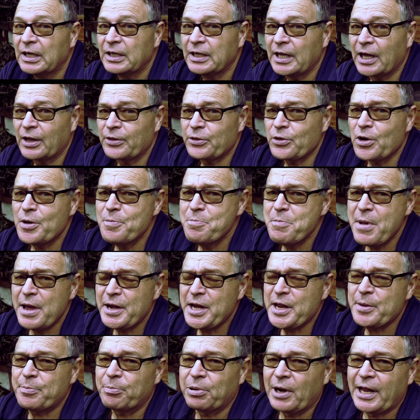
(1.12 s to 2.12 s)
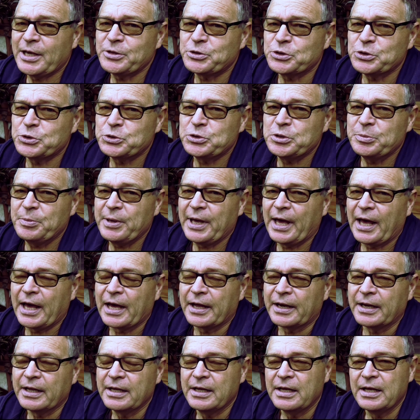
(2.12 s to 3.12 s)
Now there are many pleasures to be
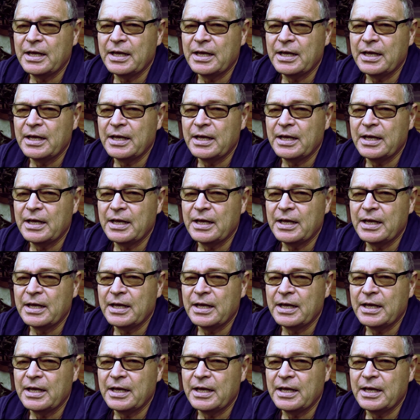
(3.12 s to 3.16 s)
had